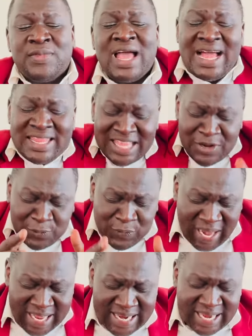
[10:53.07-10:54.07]
And then
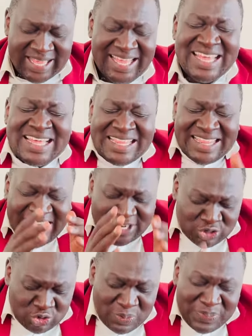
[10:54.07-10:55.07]
finally, there
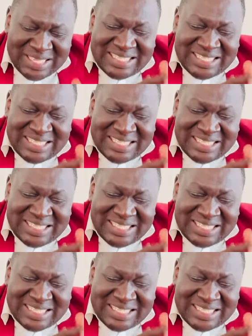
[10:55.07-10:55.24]
should be